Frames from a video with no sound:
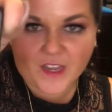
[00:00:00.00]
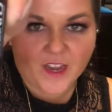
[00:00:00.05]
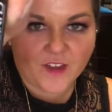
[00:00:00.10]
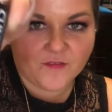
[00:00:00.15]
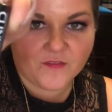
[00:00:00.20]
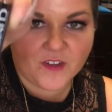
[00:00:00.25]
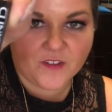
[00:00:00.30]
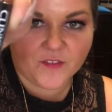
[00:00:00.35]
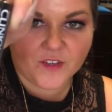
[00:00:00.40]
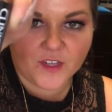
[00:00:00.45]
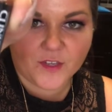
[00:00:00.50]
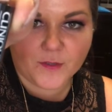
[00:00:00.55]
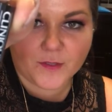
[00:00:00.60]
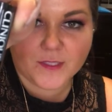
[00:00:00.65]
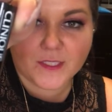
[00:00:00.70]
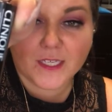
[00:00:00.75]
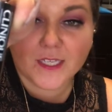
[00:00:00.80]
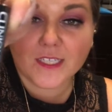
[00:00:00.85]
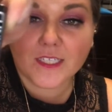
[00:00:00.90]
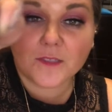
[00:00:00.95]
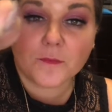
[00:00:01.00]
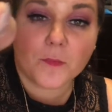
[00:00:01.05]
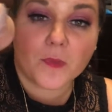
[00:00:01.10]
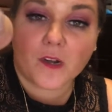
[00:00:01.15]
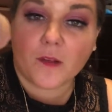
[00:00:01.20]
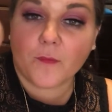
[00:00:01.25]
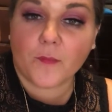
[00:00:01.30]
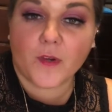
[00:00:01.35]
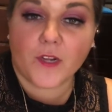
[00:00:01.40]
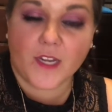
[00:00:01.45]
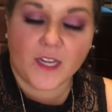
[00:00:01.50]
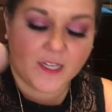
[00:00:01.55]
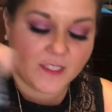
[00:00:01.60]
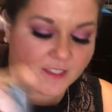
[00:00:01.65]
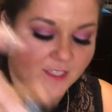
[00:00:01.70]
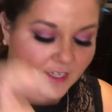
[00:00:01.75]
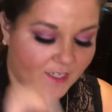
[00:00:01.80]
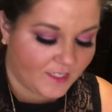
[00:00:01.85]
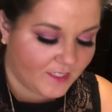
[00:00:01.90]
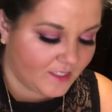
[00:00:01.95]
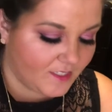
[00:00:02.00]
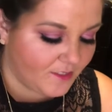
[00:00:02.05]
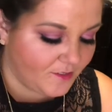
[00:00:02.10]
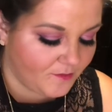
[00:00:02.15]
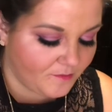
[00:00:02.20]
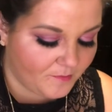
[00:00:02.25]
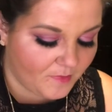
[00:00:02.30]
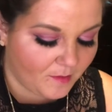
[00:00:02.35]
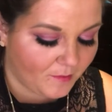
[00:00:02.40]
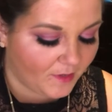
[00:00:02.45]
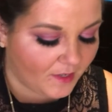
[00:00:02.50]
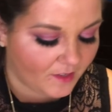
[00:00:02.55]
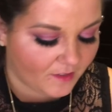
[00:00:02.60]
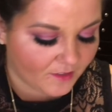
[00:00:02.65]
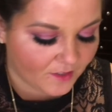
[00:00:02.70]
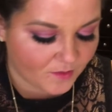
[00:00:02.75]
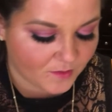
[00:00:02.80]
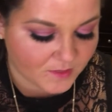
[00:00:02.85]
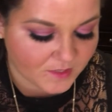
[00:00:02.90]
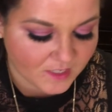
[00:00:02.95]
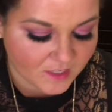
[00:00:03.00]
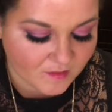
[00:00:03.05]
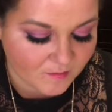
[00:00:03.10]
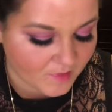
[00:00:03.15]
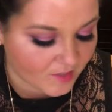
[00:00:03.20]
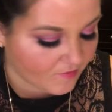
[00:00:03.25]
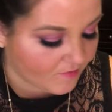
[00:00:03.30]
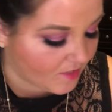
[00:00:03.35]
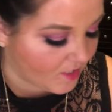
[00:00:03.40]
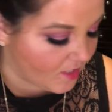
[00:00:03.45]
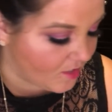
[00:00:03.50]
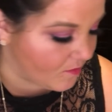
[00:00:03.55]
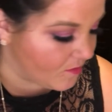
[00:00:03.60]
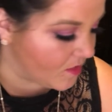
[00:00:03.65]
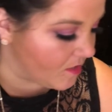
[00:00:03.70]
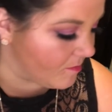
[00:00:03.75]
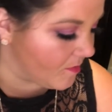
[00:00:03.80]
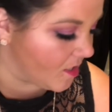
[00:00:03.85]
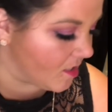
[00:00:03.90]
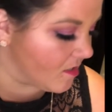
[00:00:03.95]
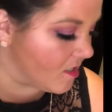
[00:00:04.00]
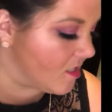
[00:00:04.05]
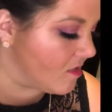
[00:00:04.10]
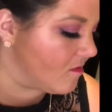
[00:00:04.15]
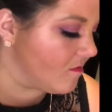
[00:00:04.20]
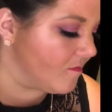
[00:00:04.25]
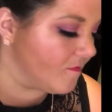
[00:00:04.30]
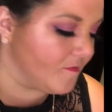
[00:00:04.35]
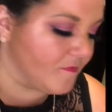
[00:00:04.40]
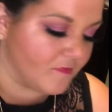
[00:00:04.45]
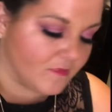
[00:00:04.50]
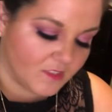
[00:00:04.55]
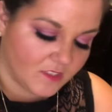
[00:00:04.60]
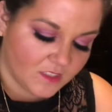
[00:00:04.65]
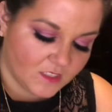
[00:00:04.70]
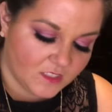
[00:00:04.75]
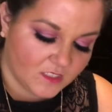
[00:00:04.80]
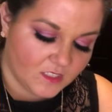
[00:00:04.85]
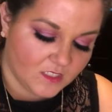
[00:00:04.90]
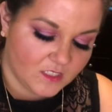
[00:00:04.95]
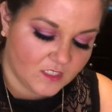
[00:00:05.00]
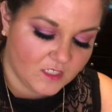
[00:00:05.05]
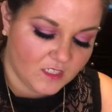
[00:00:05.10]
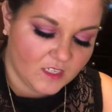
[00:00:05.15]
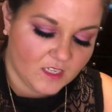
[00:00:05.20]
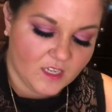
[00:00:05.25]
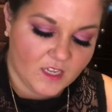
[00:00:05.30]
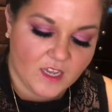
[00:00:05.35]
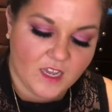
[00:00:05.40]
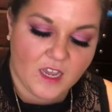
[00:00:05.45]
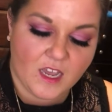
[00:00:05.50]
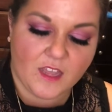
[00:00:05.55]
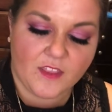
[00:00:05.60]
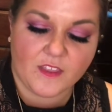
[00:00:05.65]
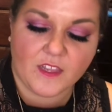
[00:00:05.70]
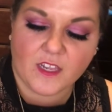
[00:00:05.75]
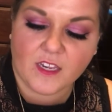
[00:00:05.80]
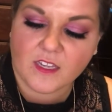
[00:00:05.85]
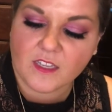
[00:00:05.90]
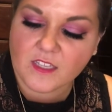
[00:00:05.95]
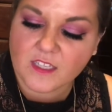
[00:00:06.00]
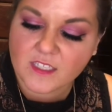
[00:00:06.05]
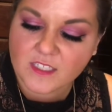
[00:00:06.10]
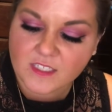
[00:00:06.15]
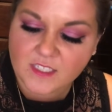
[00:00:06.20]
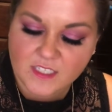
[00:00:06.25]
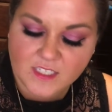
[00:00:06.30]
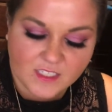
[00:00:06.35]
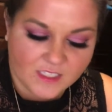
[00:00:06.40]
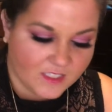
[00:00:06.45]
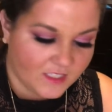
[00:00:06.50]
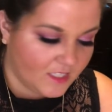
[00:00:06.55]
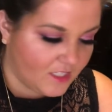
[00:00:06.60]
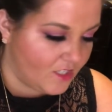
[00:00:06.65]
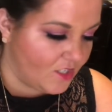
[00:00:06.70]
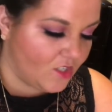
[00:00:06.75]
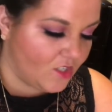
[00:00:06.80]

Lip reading: I've never used this, but I'm pretty excited to. Maybe I'll use it in my video tomorrow. And then this is the